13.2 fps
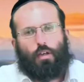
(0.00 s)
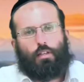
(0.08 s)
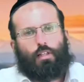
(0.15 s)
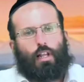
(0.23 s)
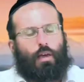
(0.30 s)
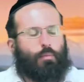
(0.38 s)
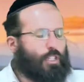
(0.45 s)

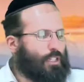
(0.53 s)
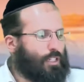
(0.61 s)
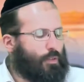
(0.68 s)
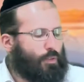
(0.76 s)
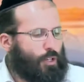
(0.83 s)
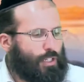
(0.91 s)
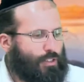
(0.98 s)
So let me just
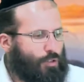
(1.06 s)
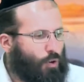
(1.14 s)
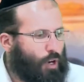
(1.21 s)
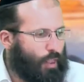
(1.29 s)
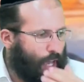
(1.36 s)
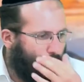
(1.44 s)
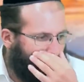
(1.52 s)
give you a
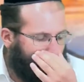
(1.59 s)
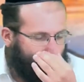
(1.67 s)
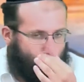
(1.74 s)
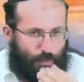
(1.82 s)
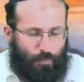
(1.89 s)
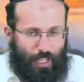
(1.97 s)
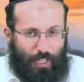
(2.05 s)
story that
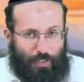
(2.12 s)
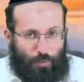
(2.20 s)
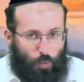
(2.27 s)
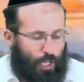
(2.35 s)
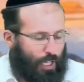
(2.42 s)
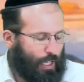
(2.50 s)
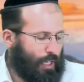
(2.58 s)
happened to me this
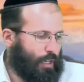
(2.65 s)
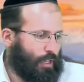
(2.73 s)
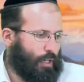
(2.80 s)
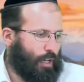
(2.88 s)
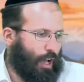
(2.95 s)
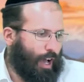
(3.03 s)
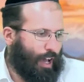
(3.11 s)
week.
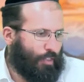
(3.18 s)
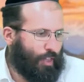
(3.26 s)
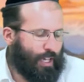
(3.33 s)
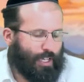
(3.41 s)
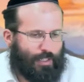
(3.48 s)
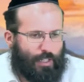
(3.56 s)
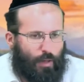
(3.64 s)
I
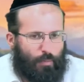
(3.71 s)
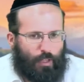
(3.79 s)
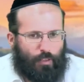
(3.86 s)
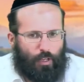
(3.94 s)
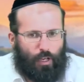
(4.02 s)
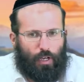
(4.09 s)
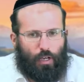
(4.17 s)
think it's
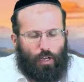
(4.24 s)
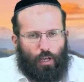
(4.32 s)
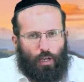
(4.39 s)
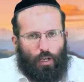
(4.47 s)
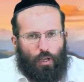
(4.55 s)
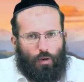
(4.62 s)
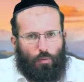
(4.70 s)
something that
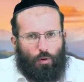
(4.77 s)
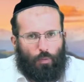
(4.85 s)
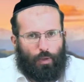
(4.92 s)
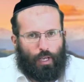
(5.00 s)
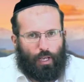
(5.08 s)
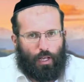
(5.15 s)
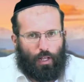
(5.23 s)
will
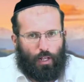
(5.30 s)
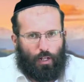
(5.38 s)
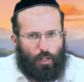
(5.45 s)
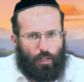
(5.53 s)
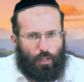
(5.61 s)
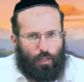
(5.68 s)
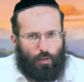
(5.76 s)
be
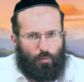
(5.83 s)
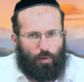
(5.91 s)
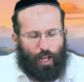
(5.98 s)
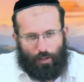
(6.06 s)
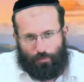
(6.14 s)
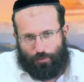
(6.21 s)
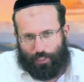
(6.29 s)
a
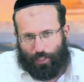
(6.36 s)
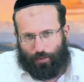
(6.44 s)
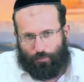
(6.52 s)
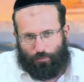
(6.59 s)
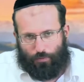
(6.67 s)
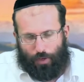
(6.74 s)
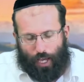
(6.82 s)

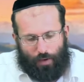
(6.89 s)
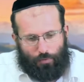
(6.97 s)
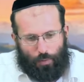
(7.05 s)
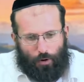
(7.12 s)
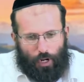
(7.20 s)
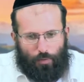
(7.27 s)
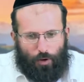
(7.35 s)
relative for
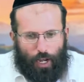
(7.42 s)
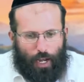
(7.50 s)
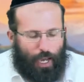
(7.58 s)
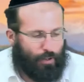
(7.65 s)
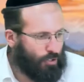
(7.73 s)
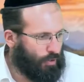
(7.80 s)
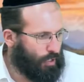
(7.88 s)
everybody right
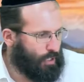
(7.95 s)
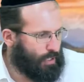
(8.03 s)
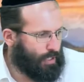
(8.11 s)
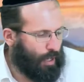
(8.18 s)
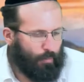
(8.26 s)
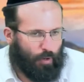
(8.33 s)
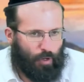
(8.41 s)
now during the
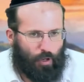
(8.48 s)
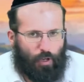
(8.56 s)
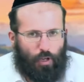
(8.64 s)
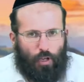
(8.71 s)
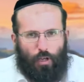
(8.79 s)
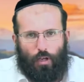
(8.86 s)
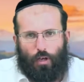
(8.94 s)
summer
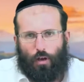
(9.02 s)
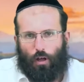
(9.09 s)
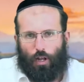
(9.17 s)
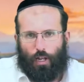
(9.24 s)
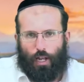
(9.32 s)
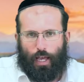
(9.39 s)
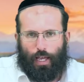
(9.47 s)

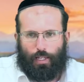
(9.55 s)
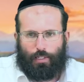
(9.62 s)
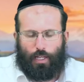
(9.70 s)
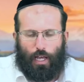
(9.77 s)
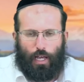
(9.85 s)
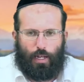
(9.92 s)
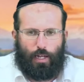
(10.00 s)
holidays,
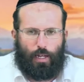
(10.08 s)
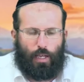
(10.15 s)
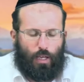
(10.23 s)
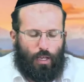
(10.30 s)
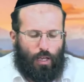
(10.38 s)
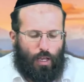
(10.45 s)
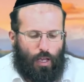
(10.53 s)
and
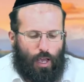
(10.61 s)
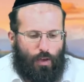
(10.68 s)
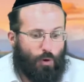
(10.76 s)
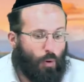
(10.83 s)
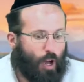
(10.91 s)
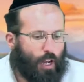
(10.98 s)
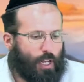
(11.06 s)

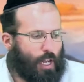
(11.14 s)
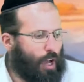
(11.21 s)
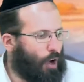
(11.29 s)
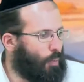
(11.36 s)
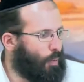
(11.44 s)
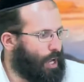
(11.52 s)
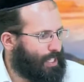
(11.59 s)
everyone in their
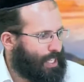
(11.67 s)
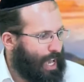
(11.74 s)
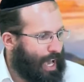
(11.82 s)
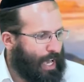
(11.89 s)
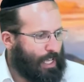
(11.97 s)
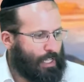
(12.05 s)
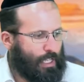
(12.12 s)
own way has
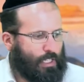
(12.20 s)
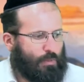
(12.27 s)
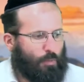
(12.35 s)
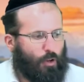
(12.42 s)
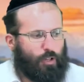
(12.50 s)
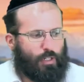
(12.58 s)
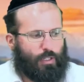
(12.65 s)
had
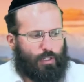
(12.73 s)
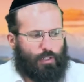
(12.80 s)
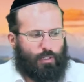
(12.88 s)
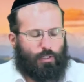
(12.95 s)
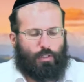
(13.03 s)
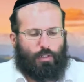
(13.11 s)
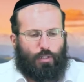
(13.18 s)

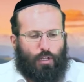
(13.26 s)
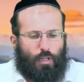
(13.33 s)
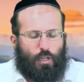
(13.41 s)
experiences